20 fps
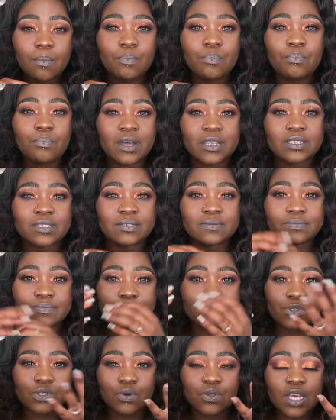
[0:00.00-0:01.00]
But
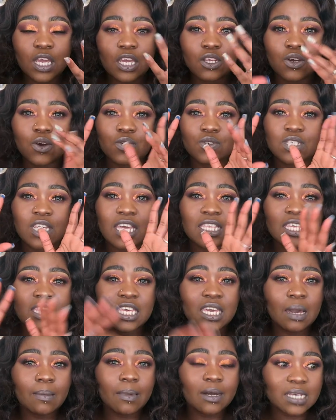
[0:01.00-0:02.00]
so there it goes. And the
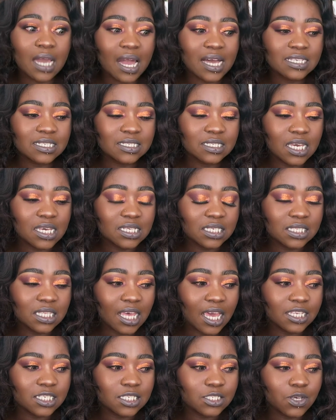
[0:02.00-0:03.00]
thing about us is
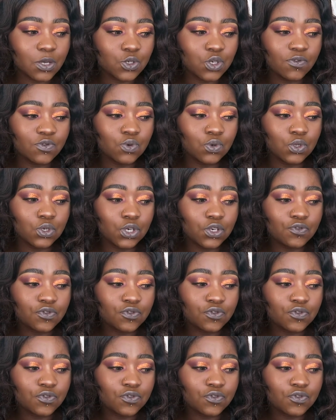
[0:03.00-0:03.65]
that you have to learn,